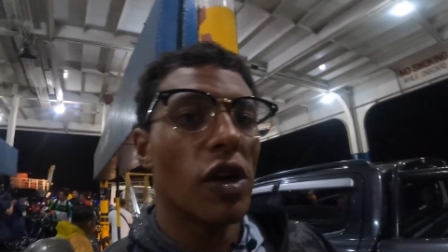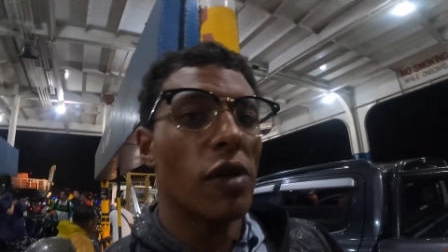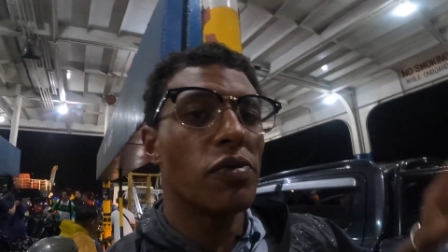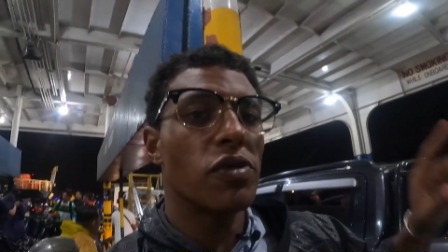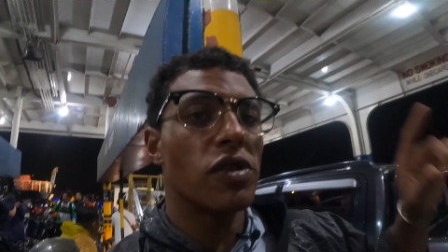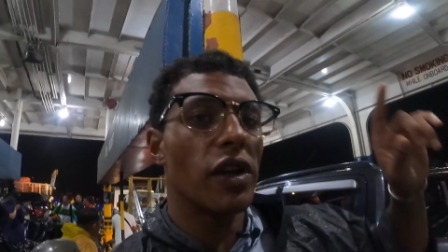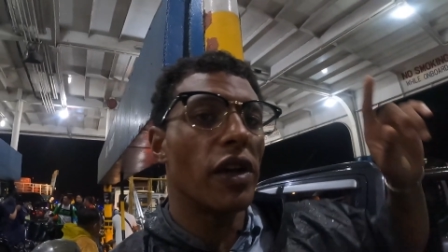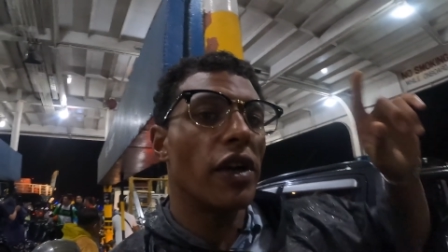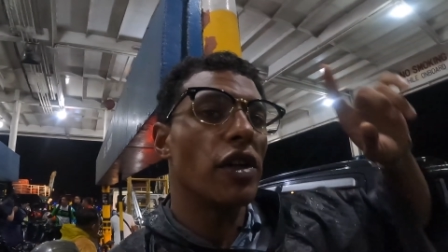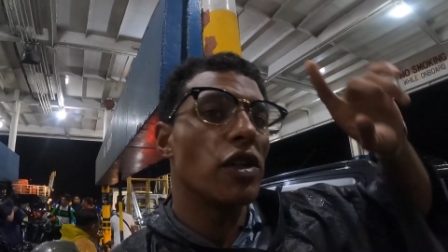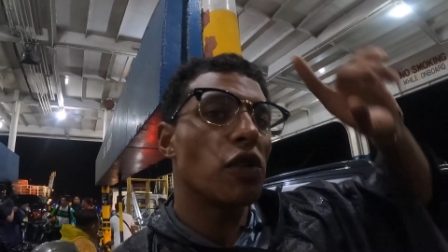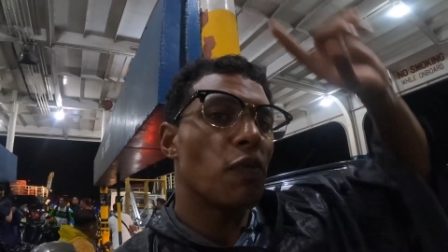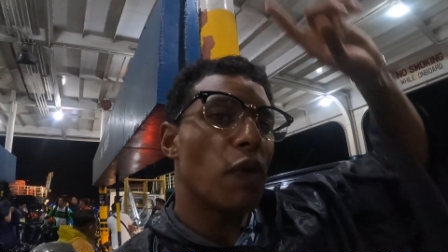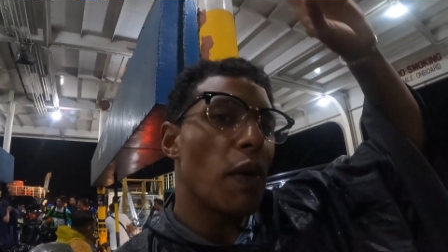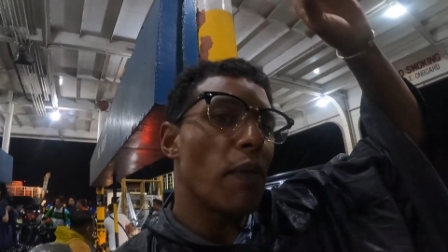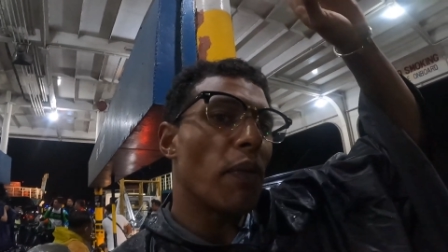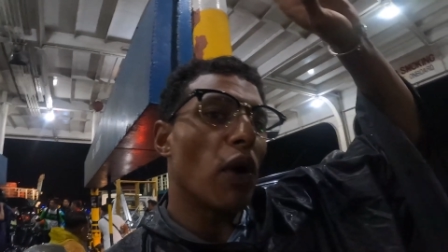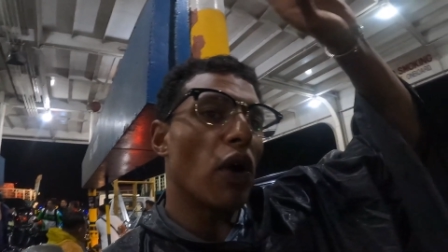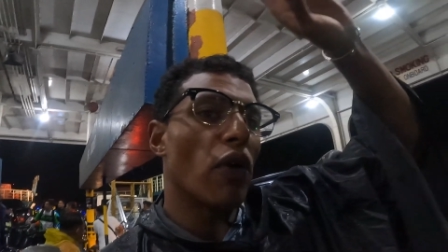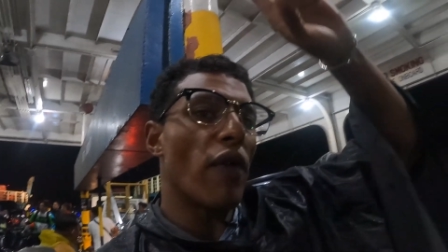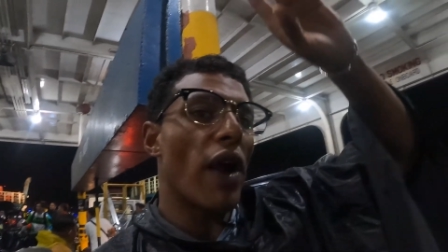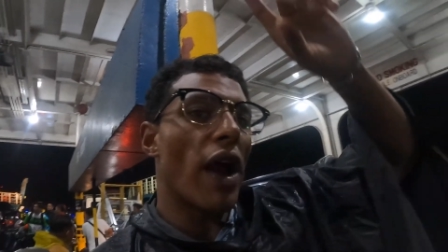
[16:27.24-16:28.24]
upstairs.
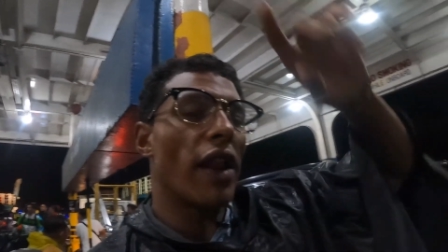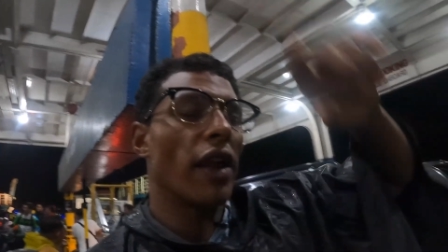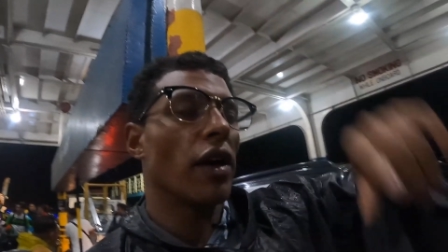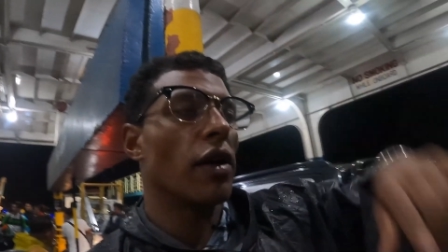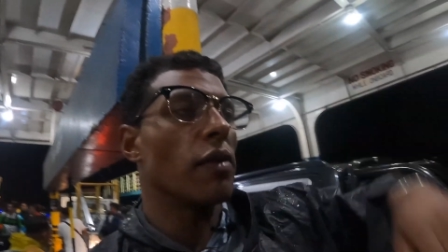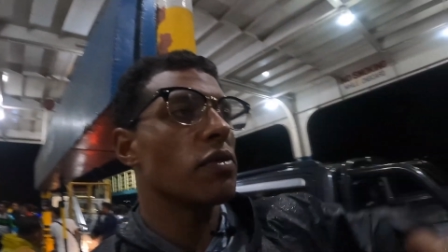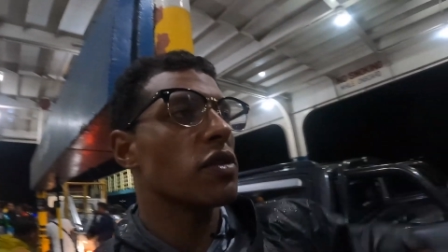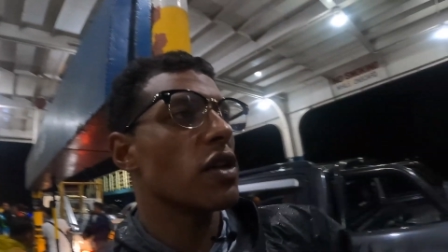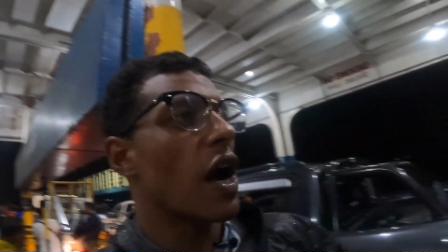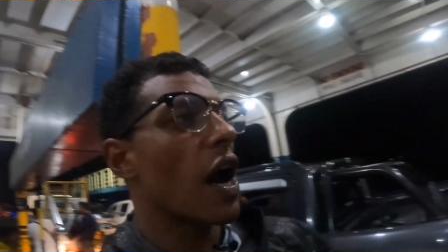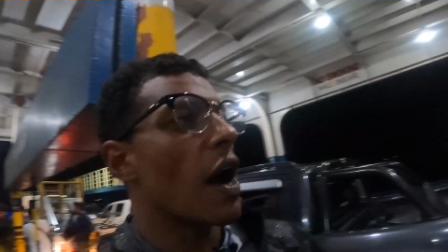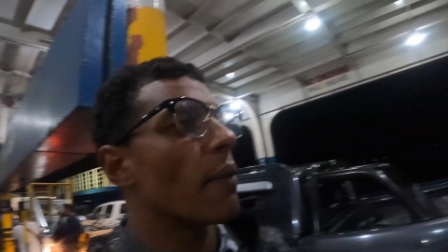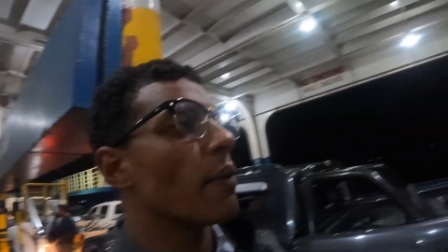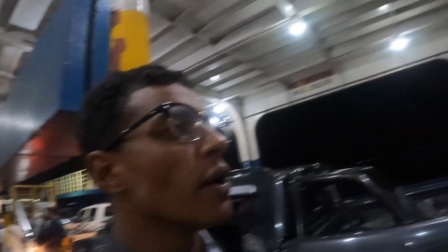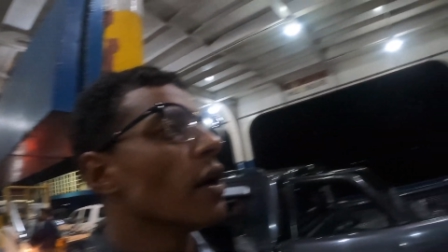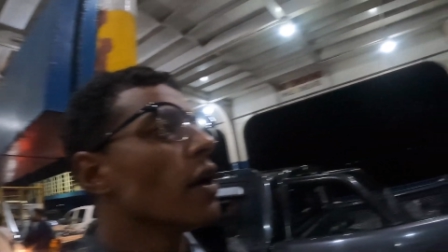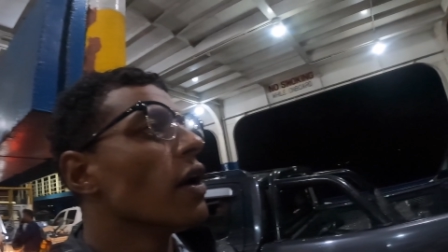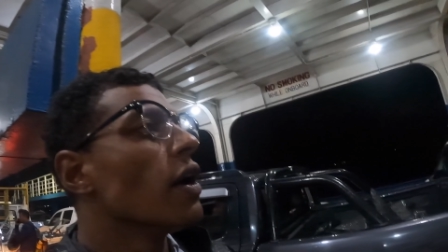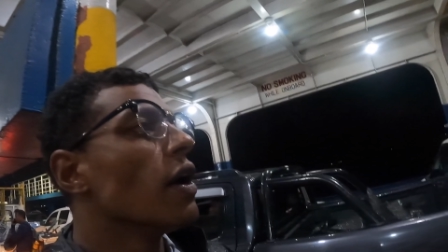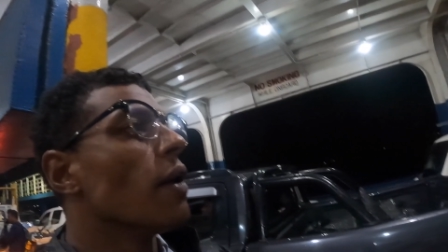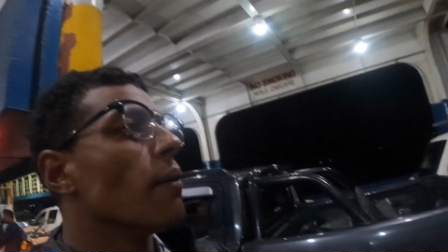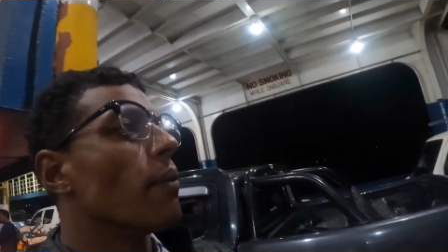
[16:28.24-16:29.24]
People are riding up top.
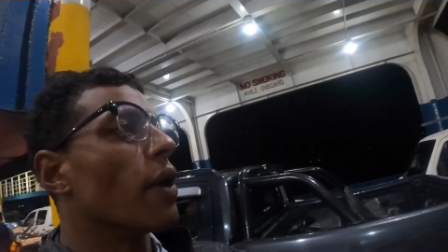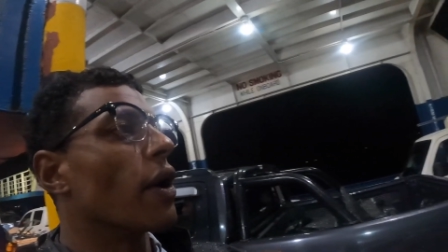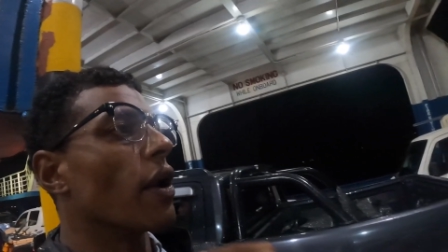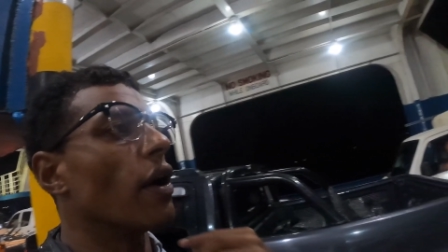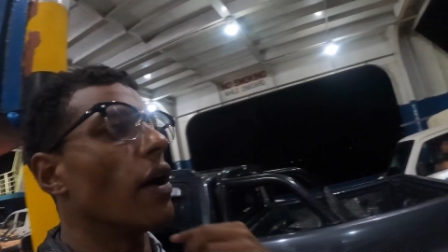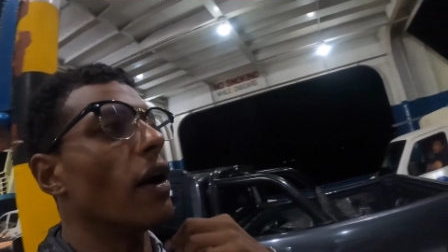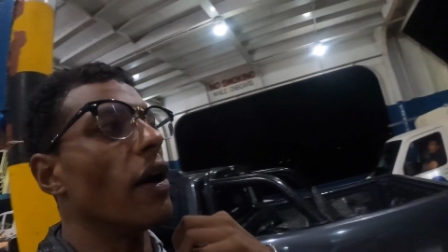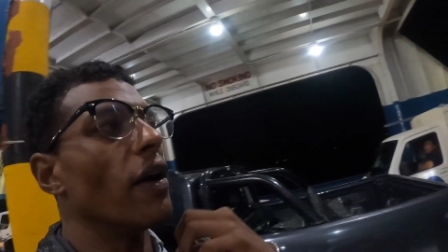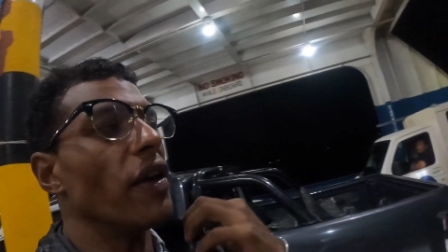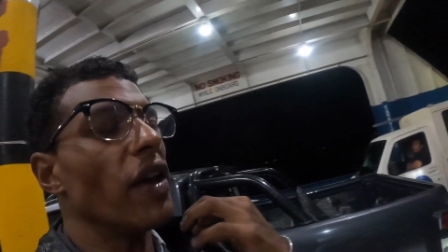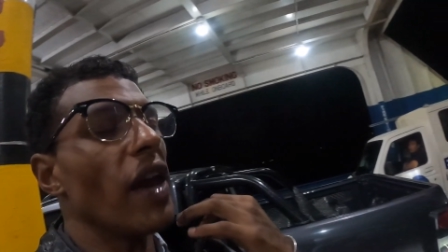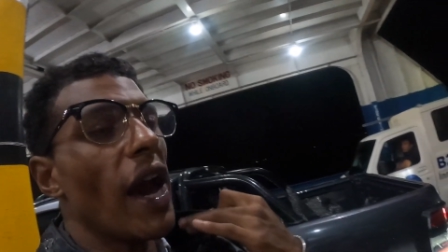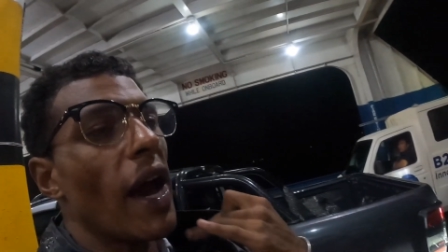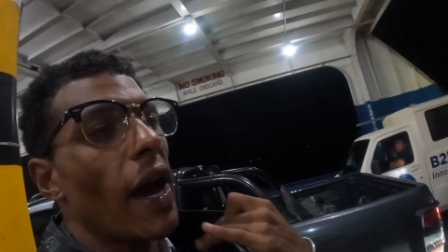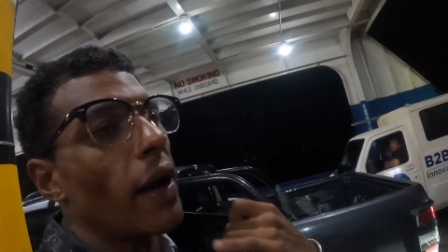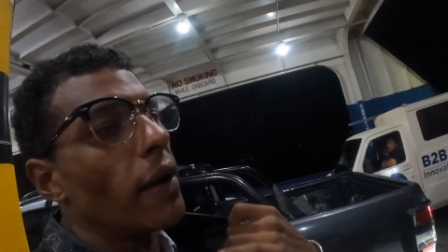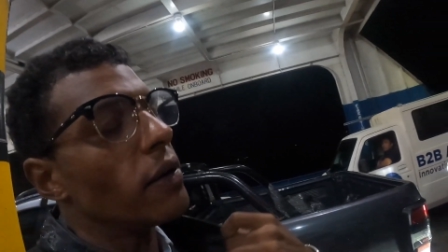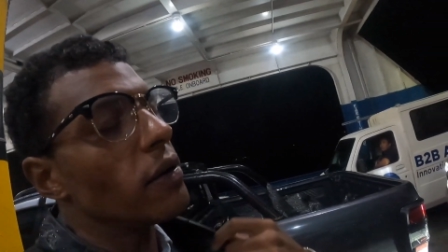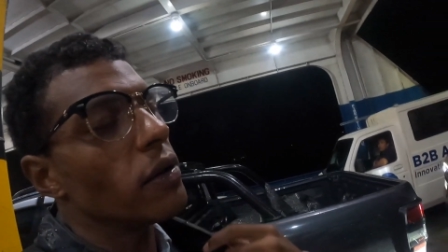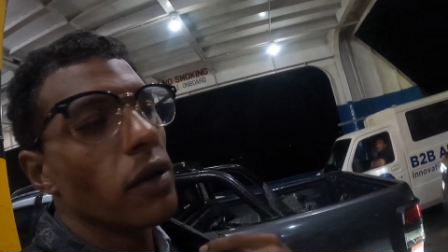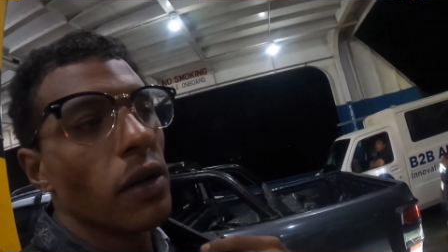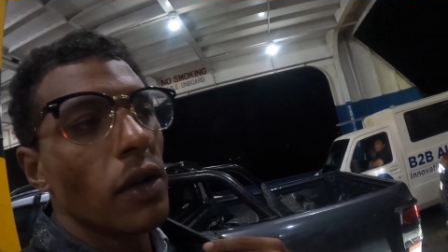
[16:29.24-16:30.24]
But uh, yeah,